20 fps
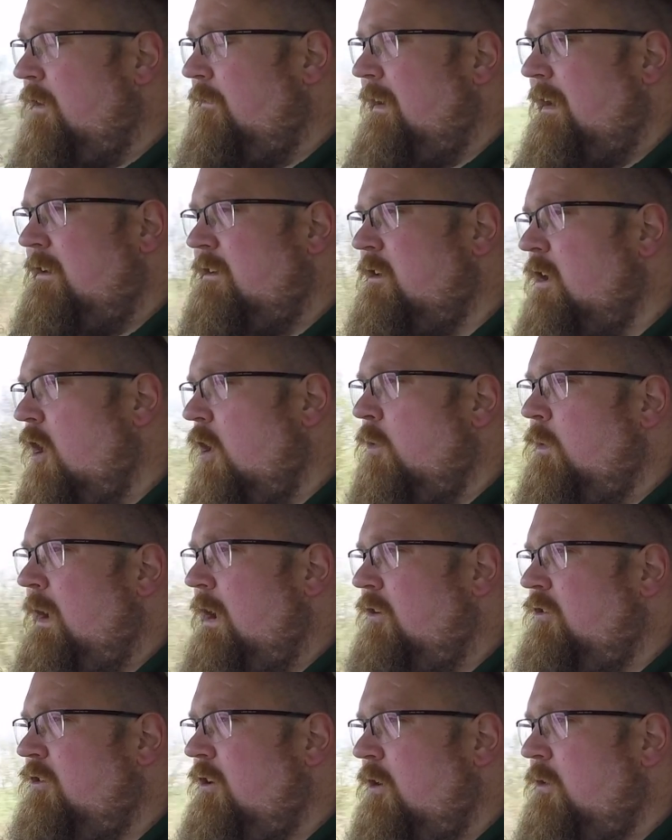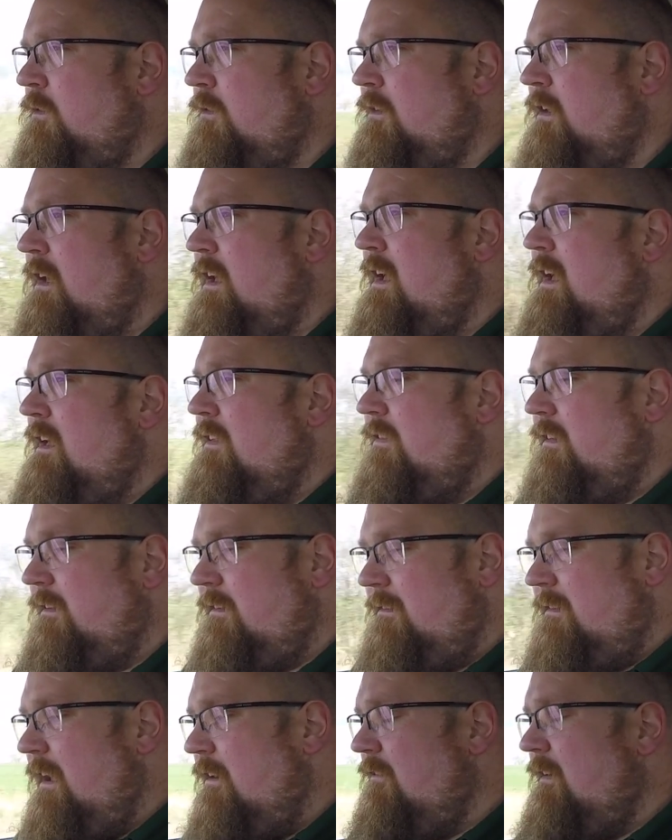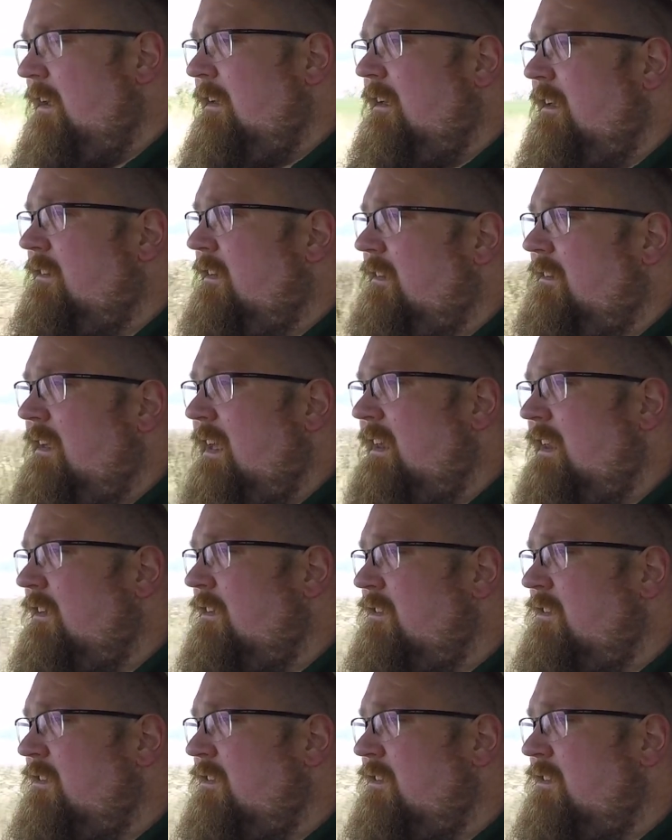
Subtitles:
I've had no issues. The steering, as I said, is